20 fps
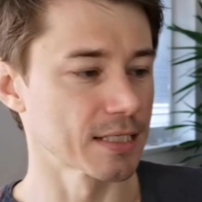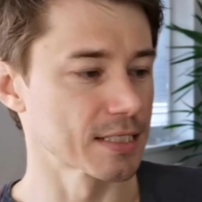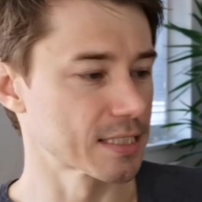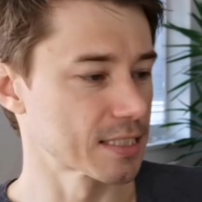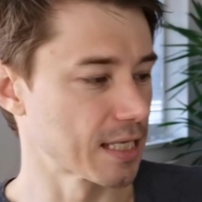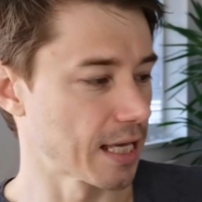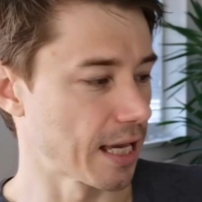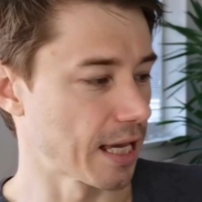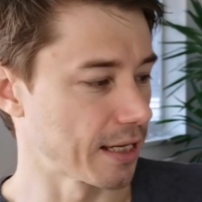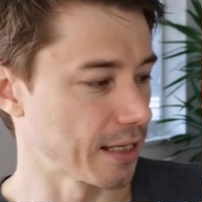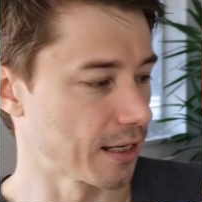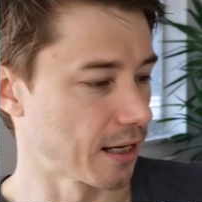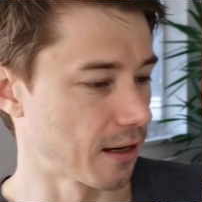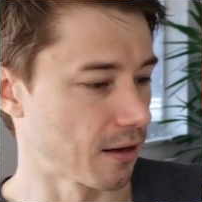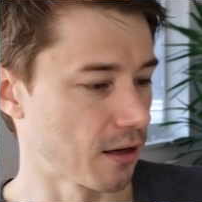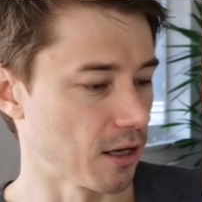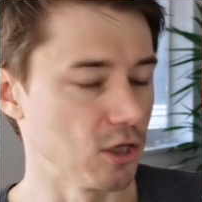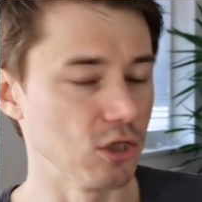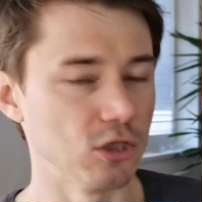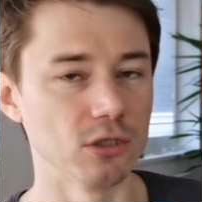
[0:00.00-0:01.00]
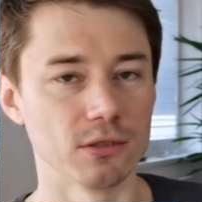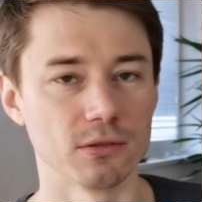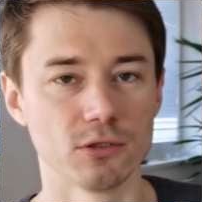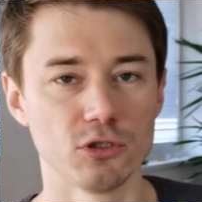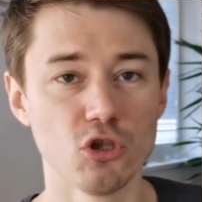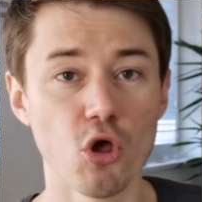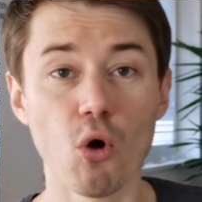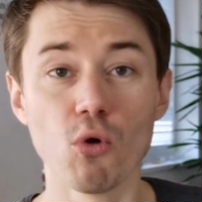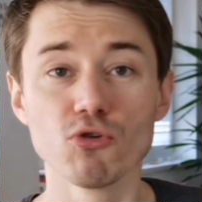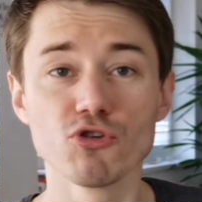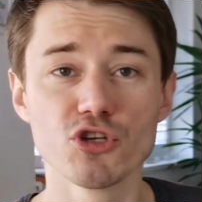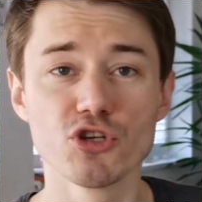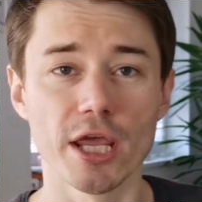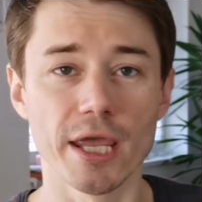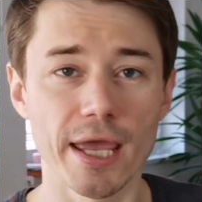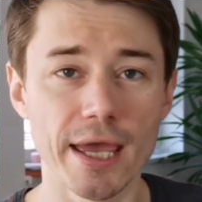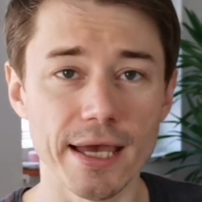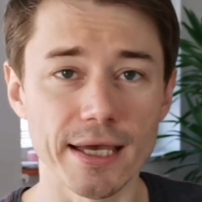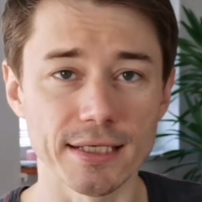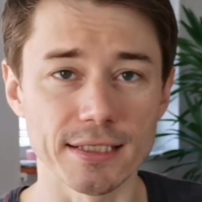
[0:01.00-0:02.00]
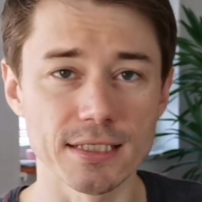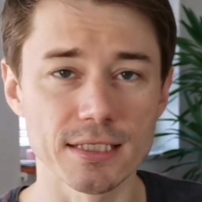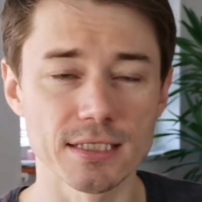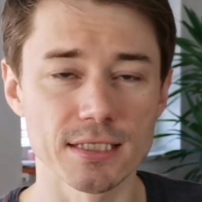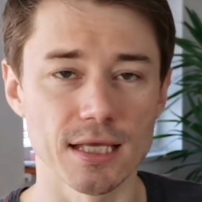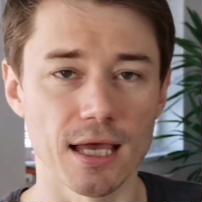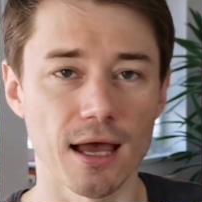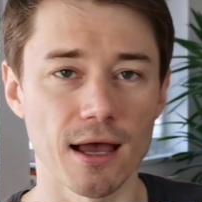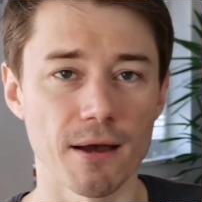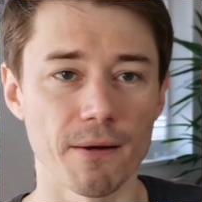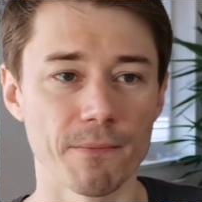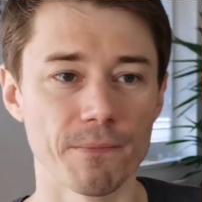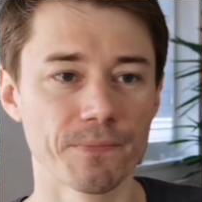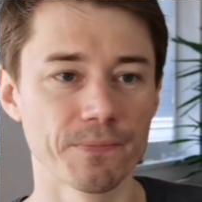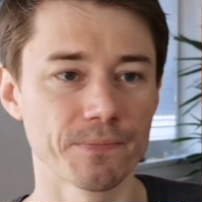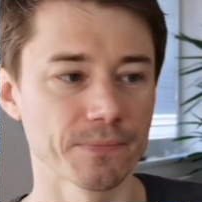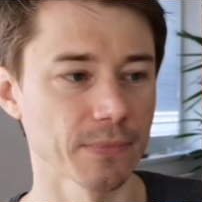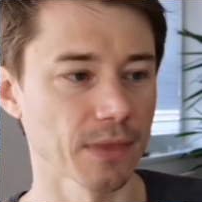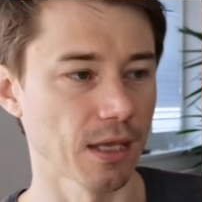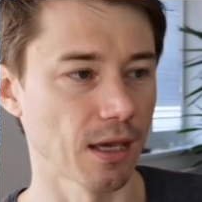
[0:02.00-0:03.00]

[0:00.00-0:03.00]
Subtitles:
say, Node.js,